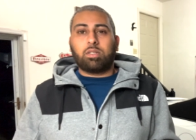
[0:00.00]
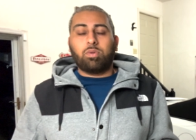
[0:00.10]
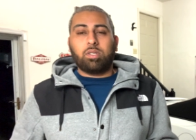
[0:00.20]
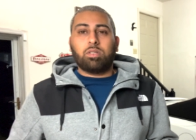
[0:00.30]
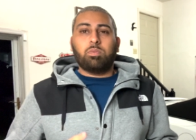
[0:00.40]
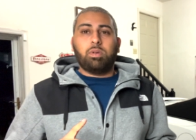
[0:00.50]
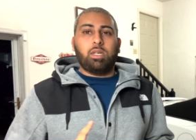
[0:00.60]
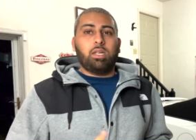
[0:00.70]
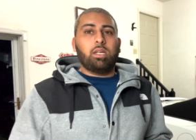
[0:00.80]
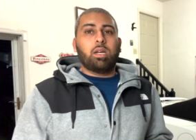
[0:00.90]
going to
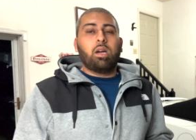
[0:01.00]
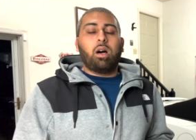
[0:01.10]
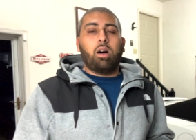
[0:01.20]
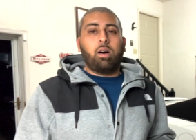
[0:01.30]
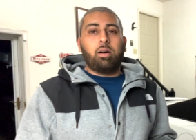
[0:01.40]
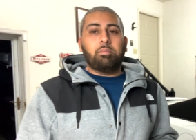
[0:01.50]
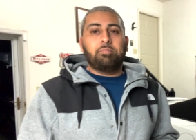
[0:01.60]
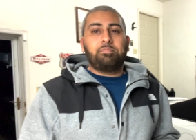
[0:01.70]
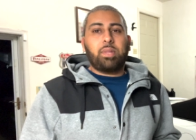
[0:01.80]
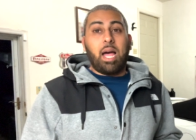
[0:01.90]
be
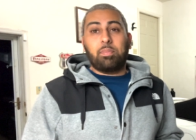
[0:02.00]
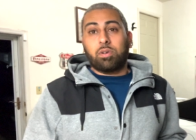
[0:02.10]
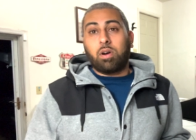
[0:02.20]
Apple